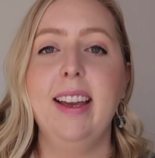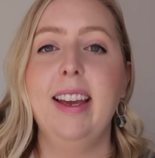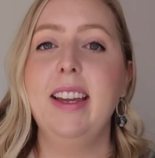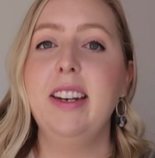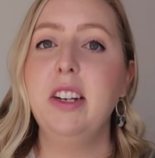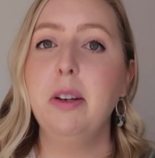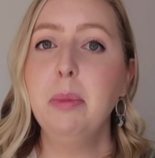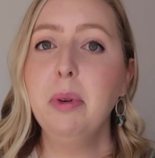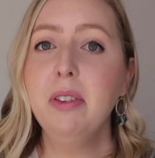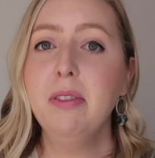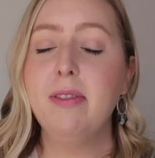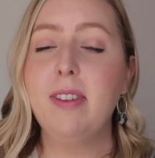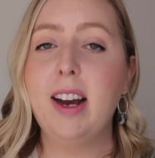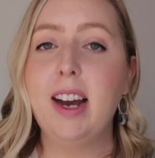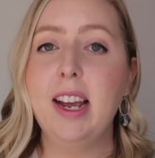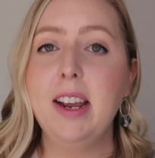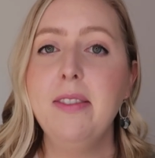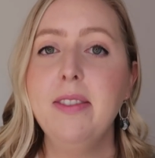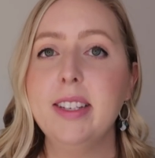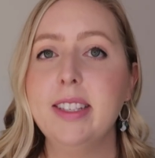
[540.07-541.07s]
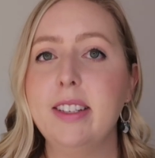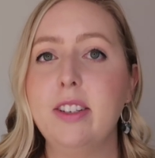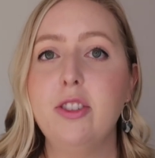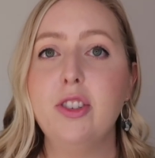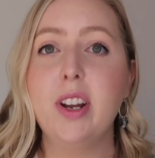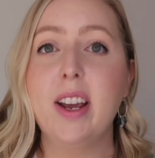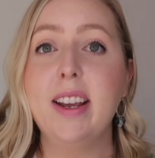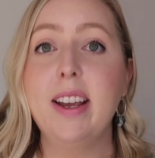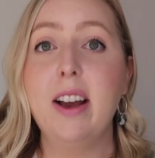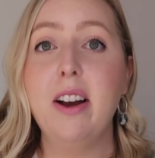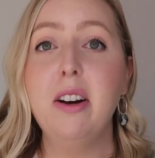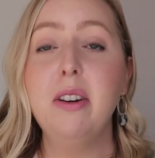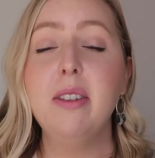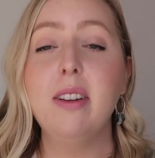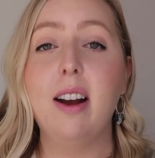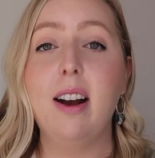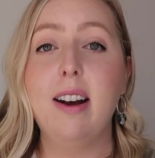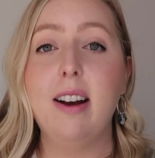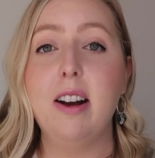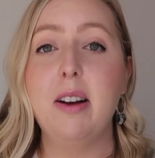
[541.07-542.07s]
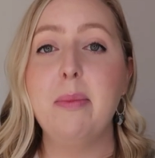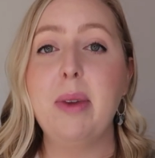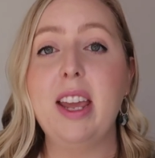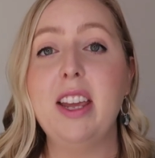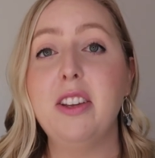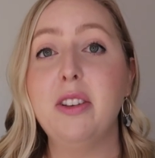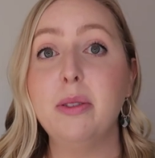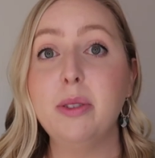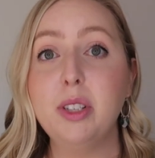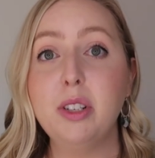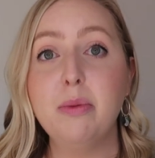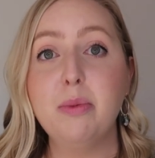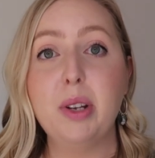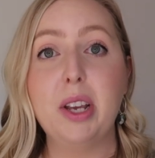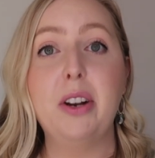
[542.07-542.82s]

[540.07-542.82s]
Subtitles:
And number 5 is to check out a YouTube